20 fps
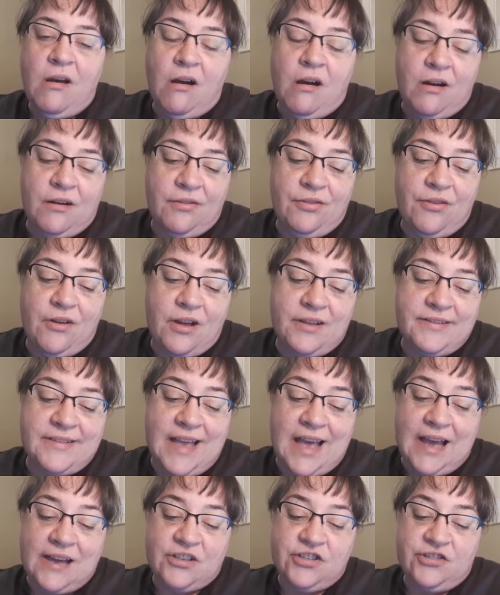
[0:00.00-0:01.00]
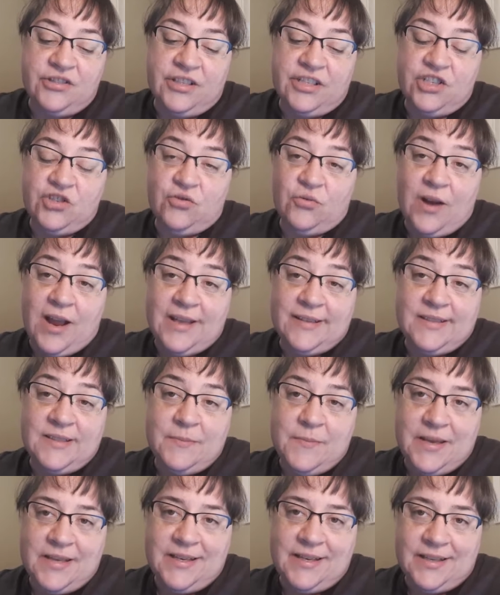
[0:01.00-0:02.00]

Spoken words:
our thoughts actually transmit